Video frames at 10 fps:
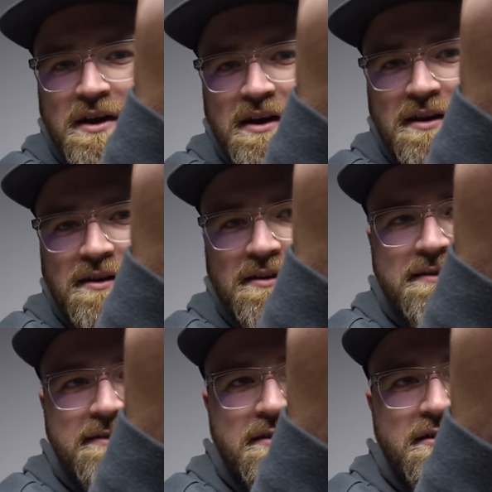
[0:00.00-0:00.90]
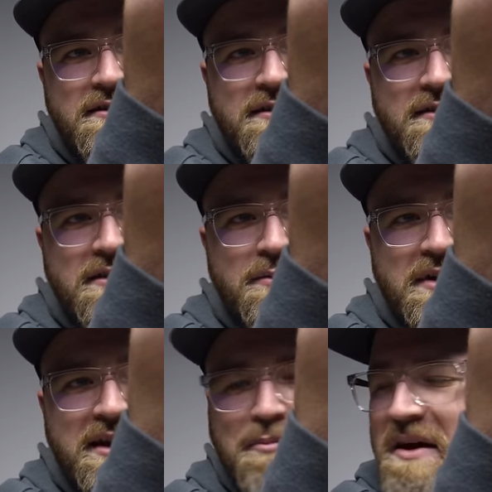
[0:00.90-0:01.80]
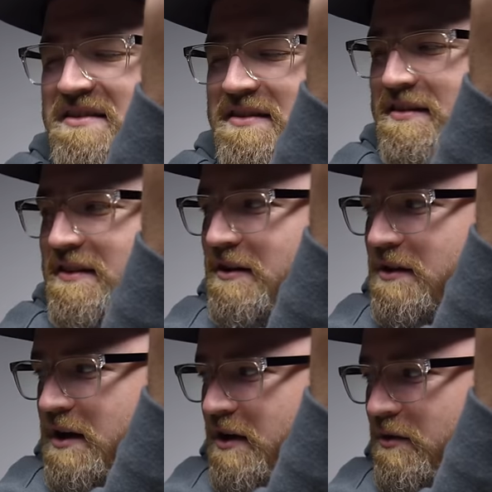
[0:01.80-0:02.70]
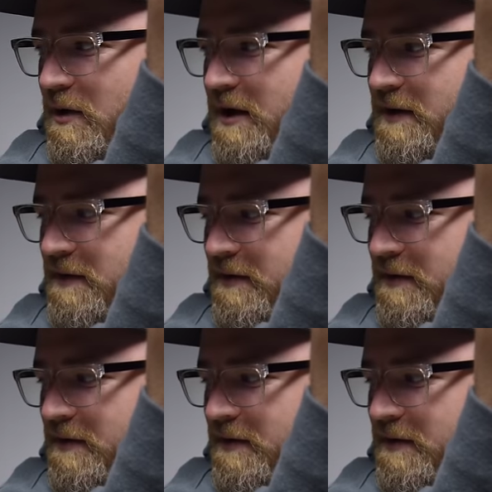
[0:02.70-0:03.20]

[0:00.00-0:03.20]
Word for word: we can we get a business deal done or what?